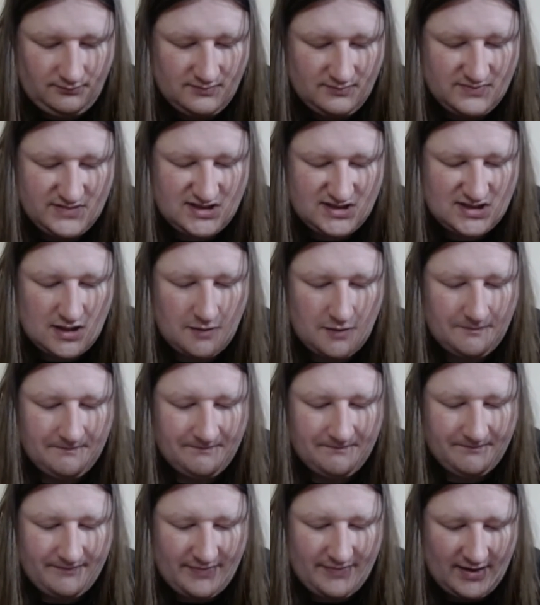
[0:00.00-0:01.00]
So,
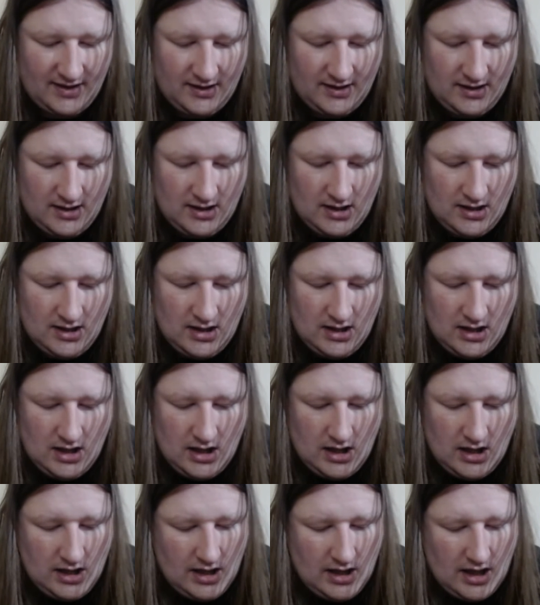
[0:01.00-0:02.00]

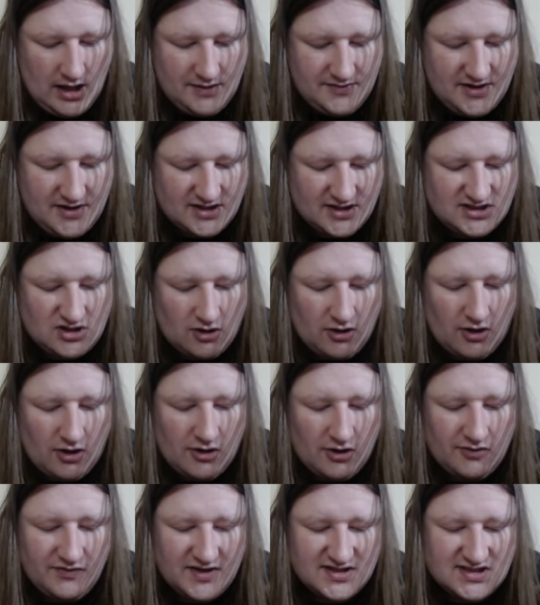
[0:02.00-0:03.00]
the next card on
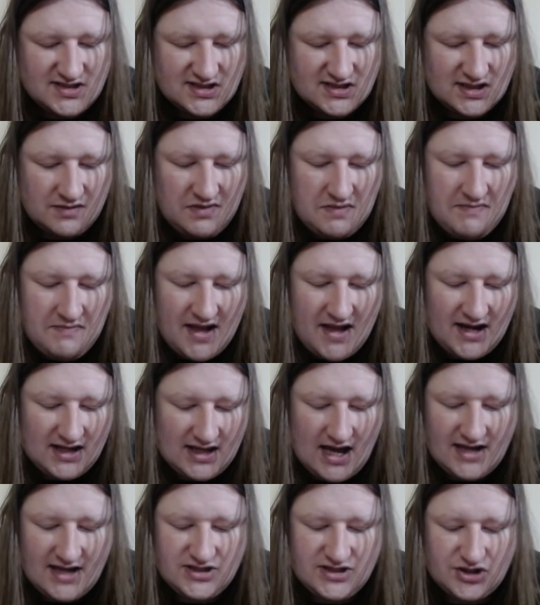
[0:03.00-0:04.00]
our list is going to be Mana
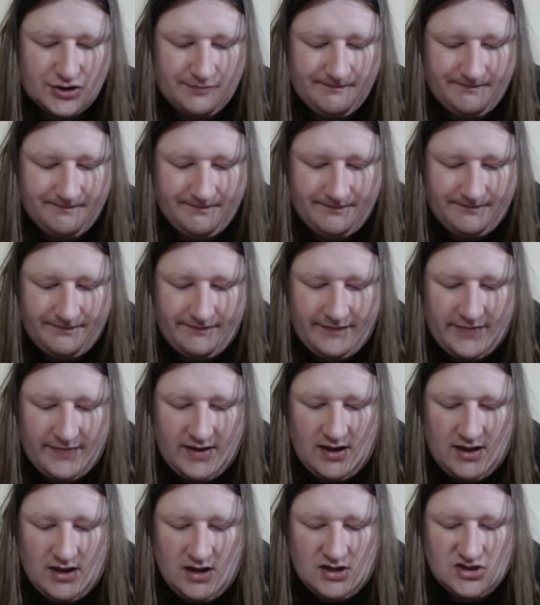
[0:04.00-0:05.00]
Geyser.
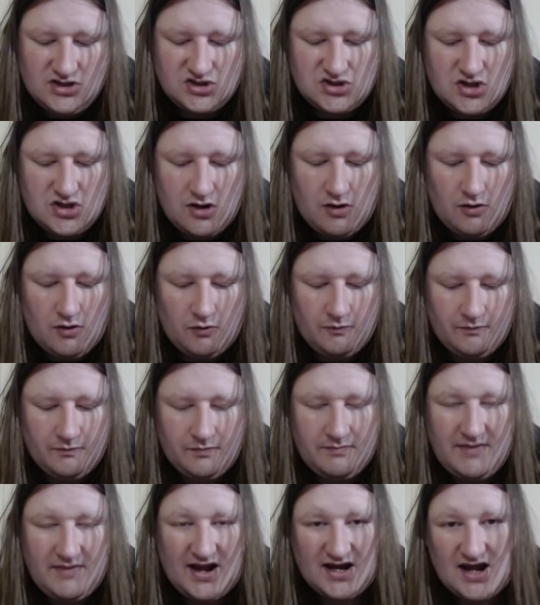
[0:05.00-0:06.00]
So,
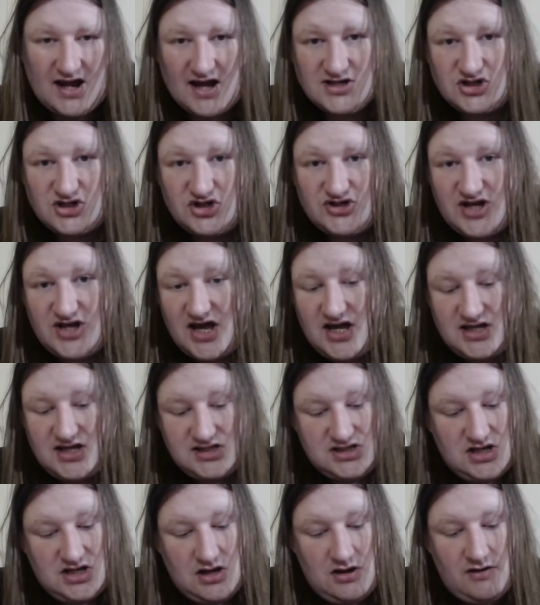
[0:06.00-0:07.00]
Mana Geyser
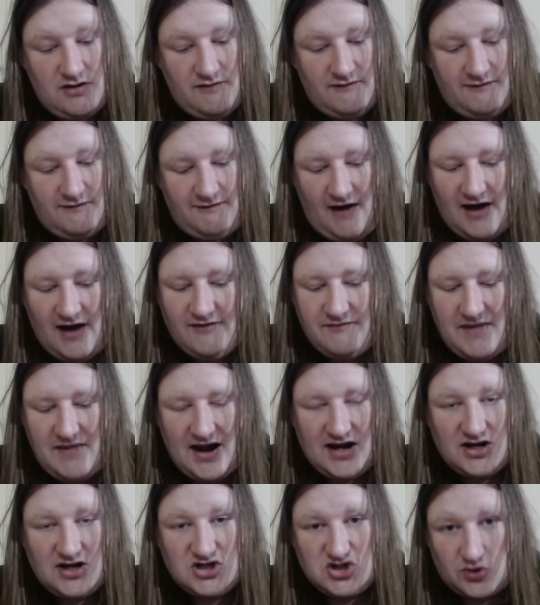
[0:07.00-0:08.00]
says 5
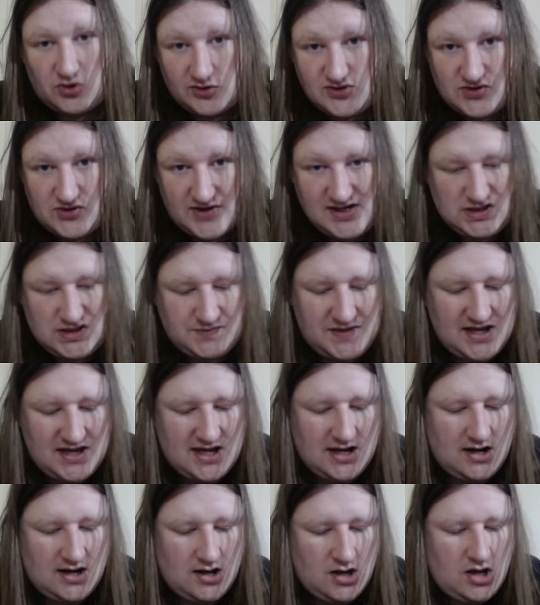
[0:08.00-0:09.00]
mana, sorcery
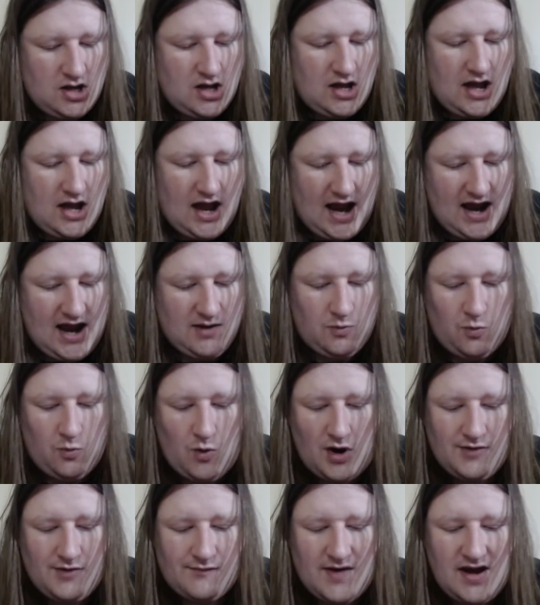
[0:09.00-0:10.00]
speed, add
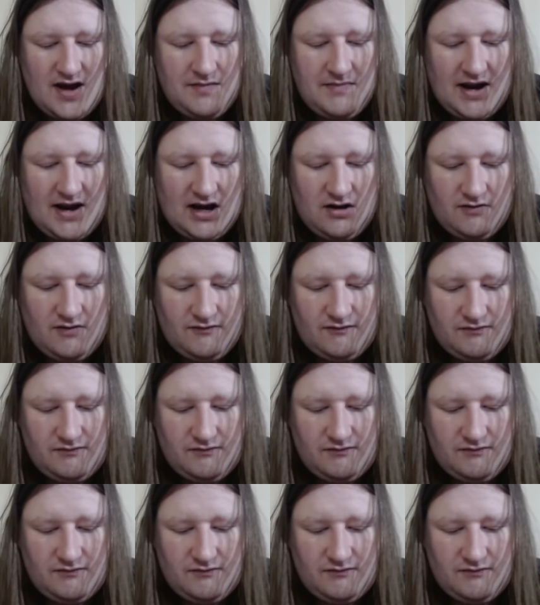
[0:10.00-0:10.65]
1 red mana